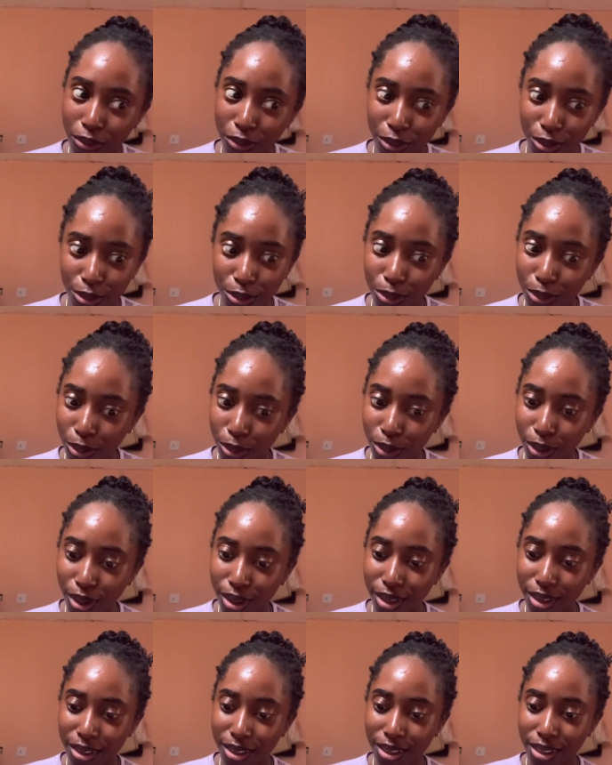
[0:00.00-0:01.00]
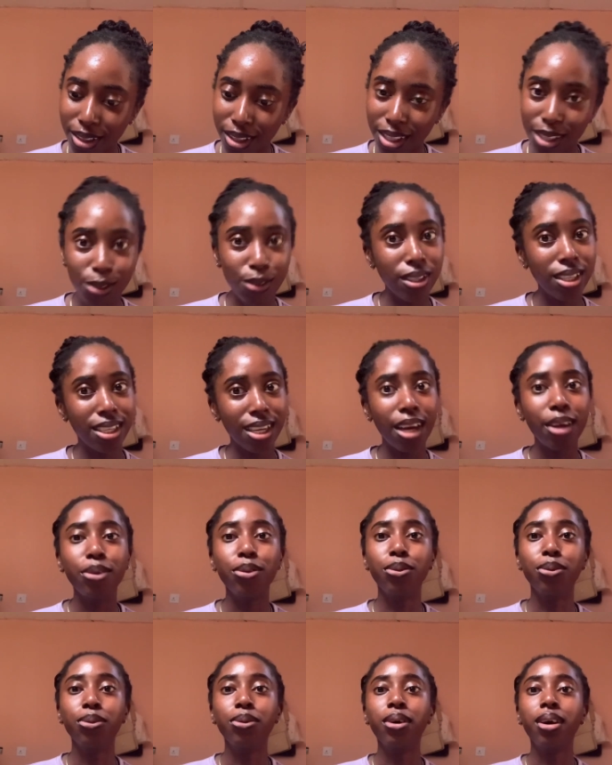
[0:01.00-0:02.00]
for too long. Little did I
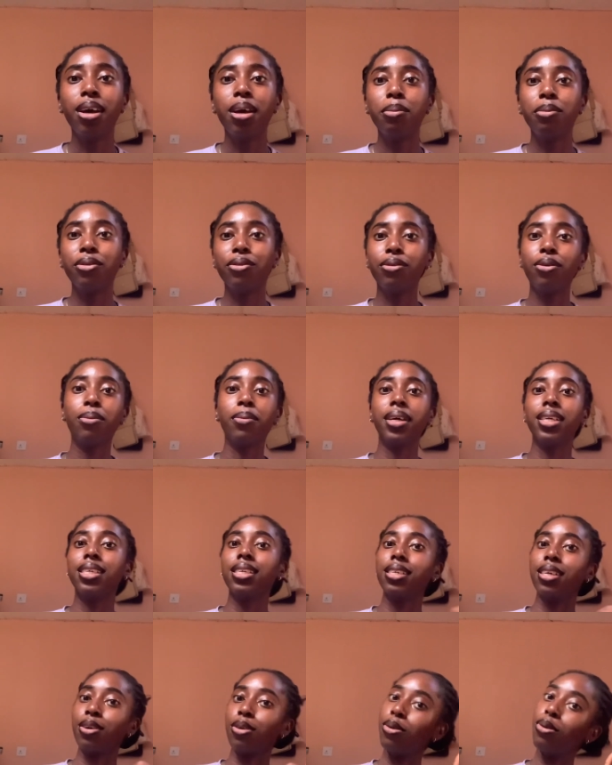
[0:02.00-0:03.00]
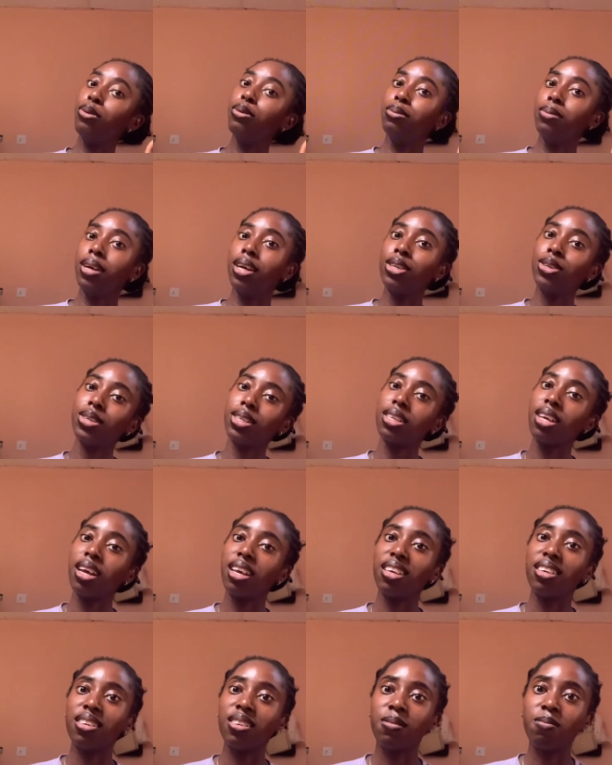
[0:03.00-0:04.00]
know, before my sister called me and she was
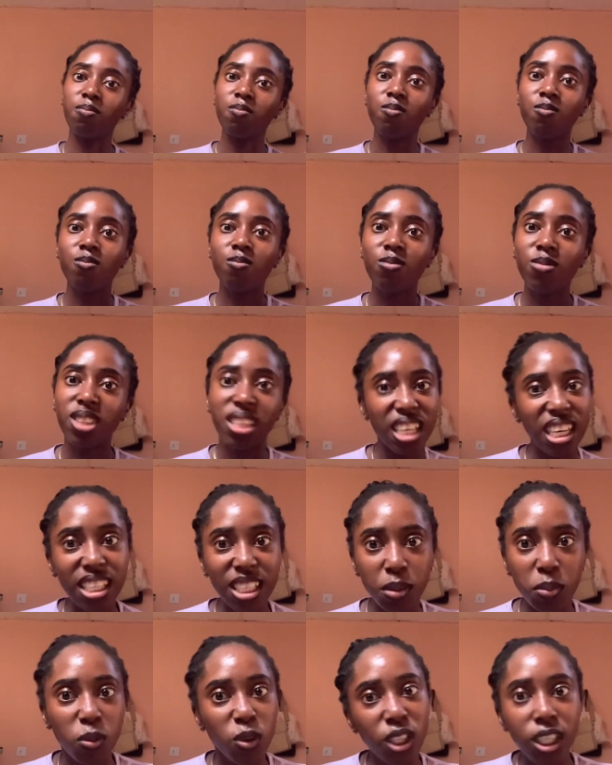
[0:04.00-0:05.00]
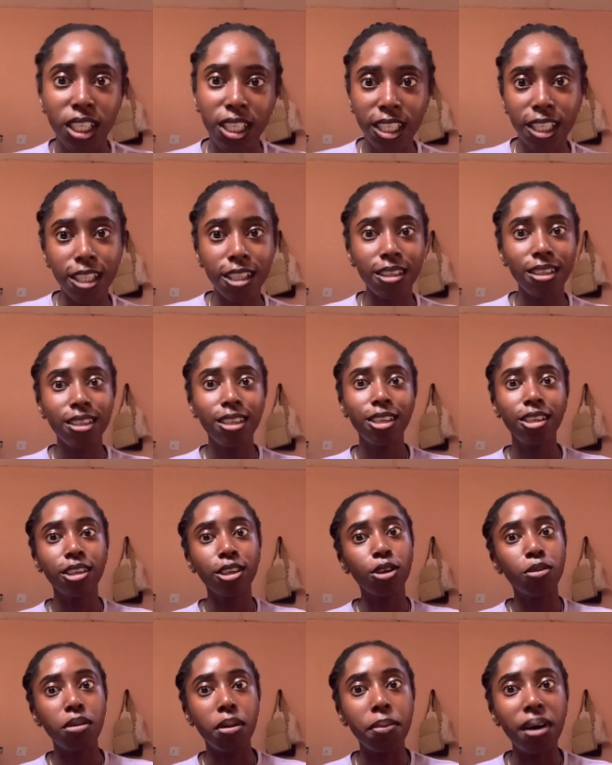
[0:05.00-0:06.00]
like, they're demolition.
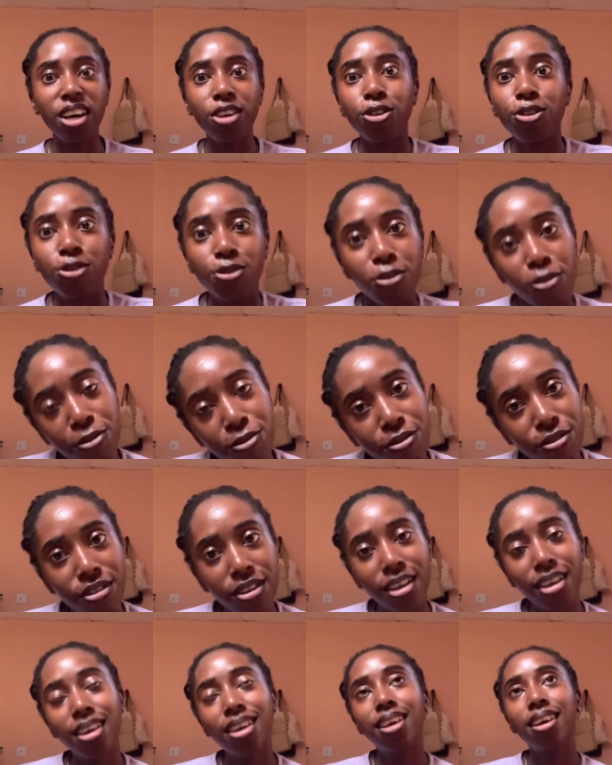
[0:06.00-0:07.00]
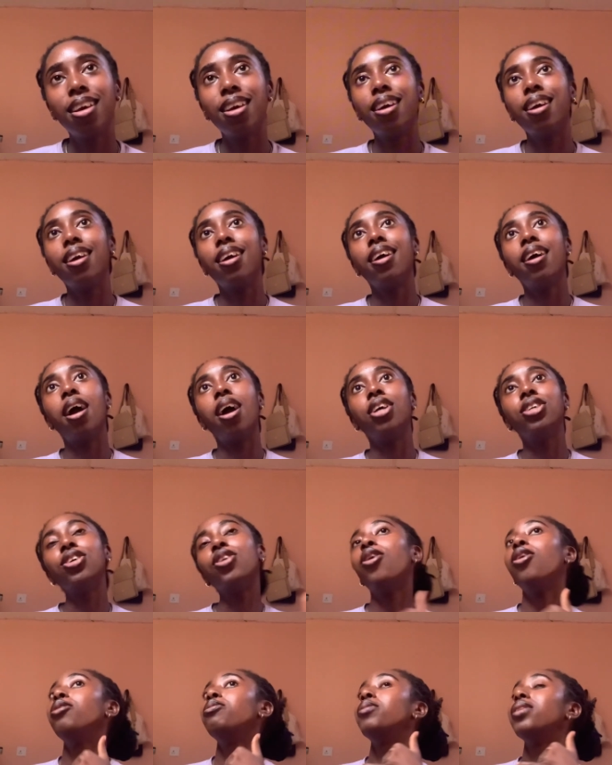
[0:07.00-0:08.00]
Come and pack your stuff. She
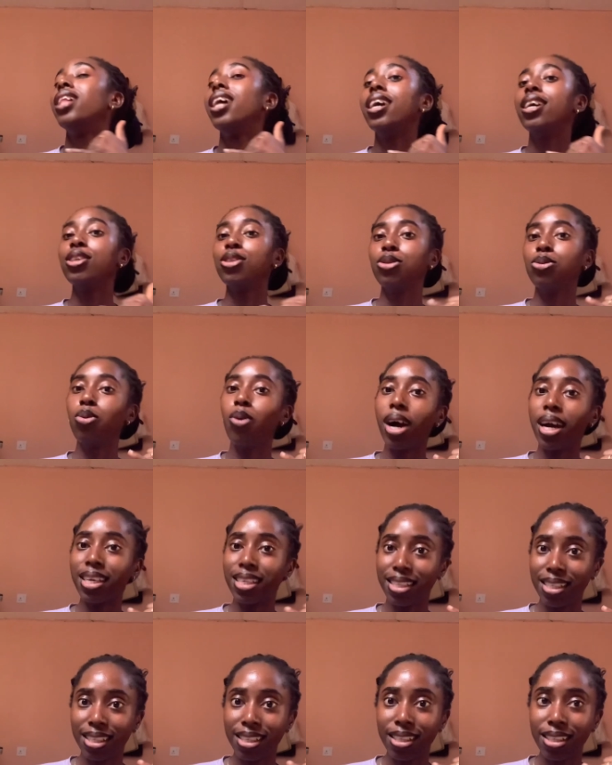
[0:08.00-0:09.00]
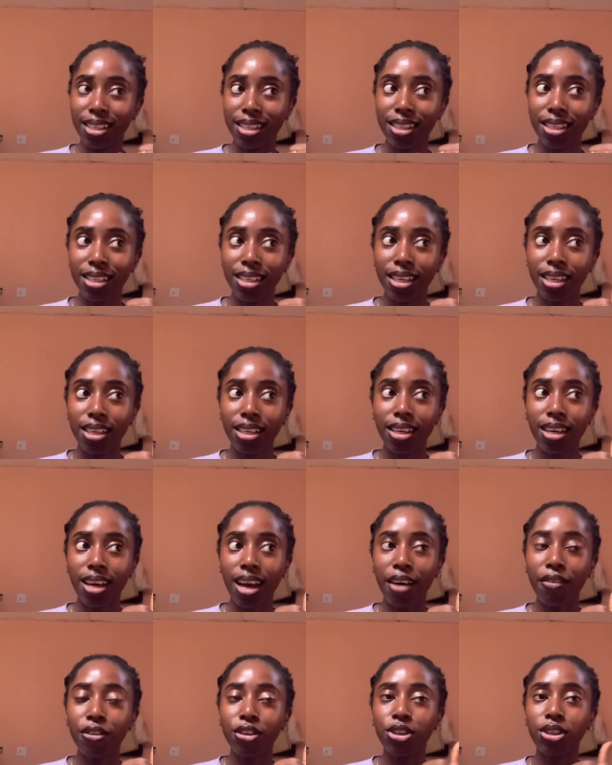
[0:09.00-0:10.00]
called me like twice.
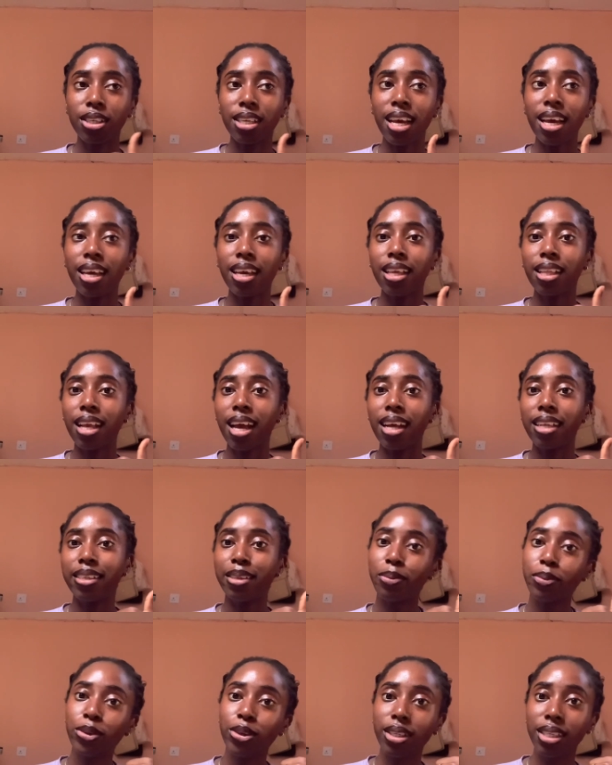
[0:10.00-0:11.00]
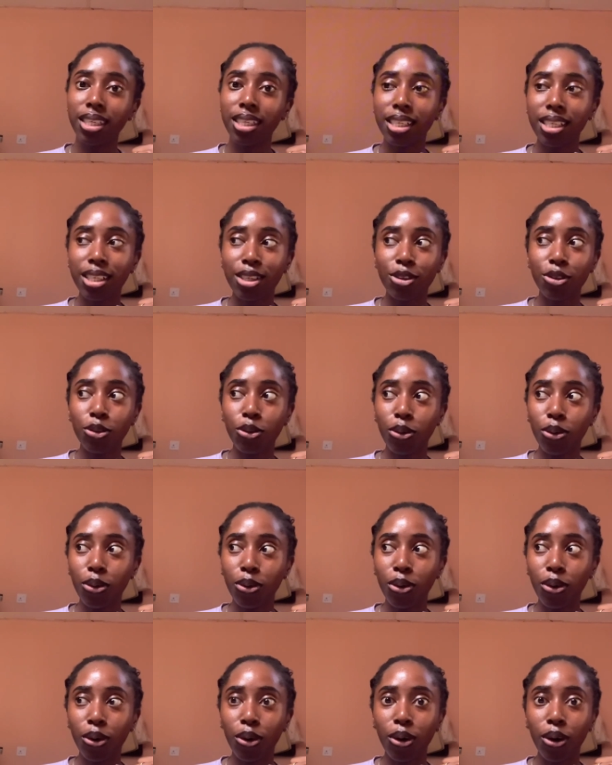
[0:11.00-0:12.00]
At first she was like, they're demolishing.
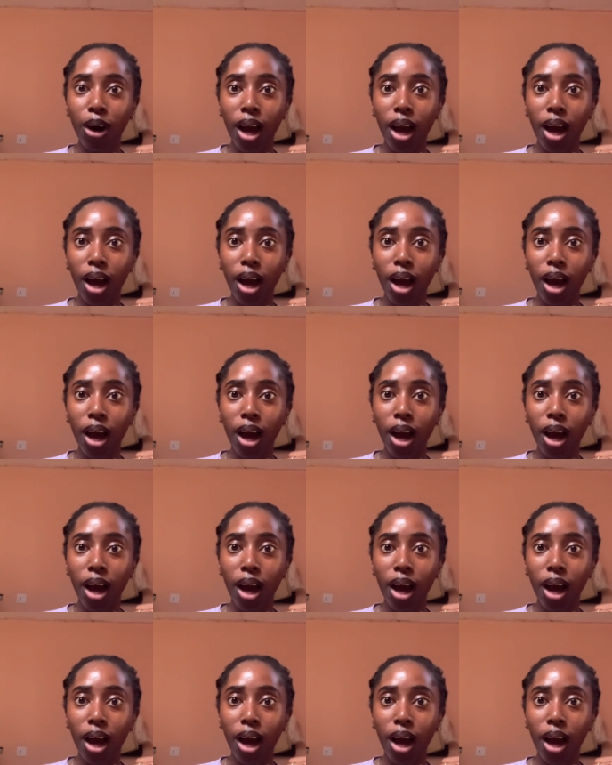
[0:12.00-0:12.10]
Oh,